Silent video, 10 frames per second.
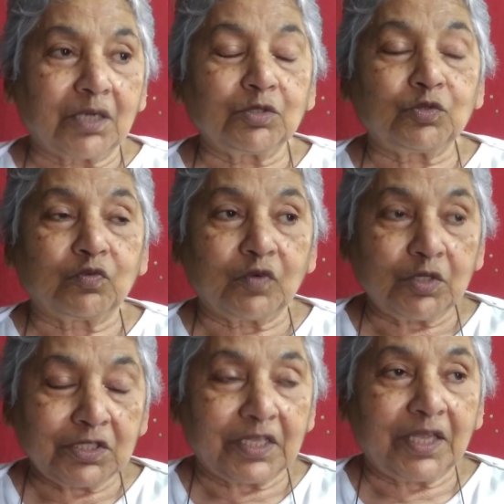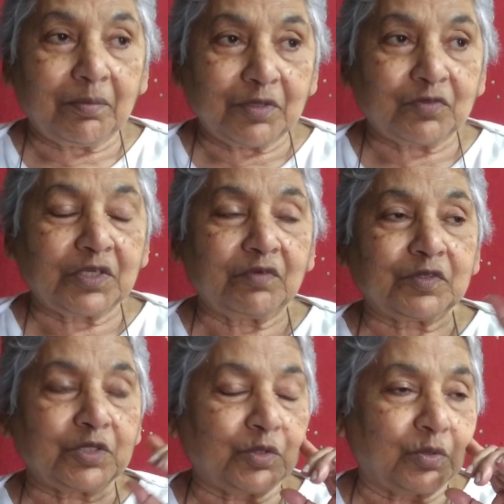Carlos was there, but he
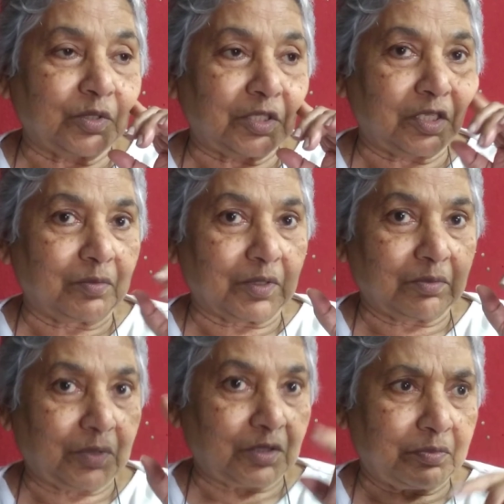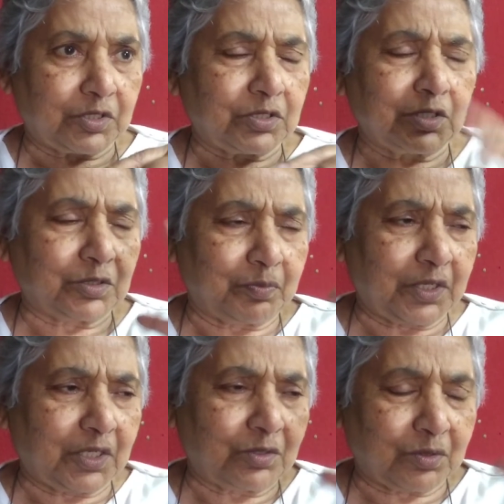was in Curitiba because Brazil is
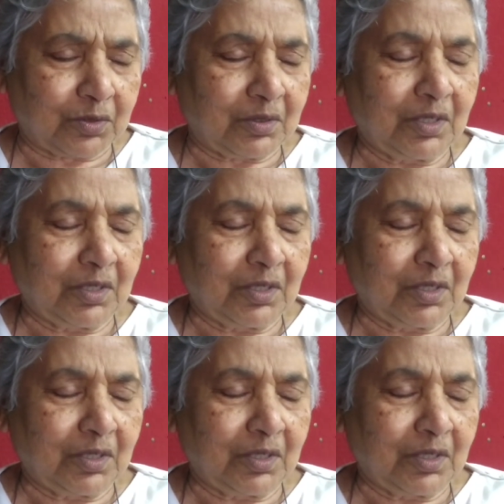big, so